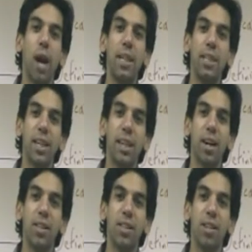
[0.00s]
IT
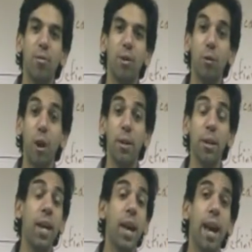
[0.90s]
classes that we run
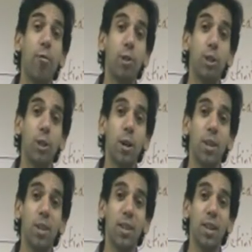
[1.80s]
at Regent
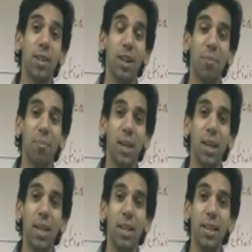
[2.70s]
Learning Center.
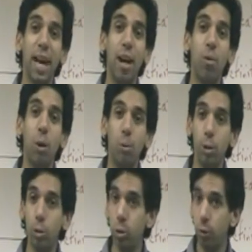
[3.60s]
Now, what
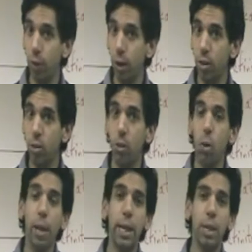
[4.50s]
we'll do first of
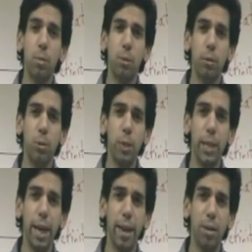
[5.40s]
all is, before we
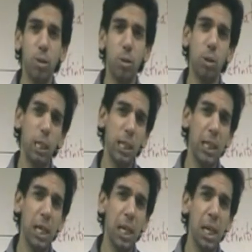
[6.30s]
get into
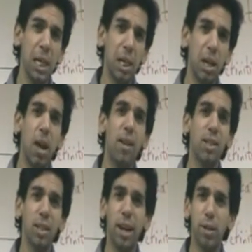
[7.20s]
the class
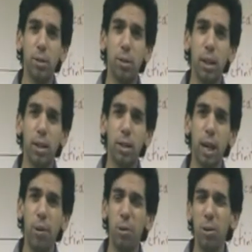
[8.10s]
side of things,
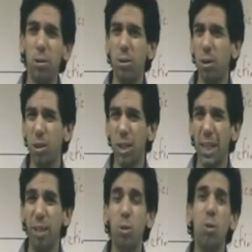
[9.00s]
I wanted to just
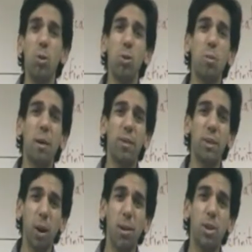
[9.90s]
introduce the
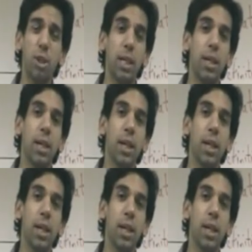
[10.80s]
methodology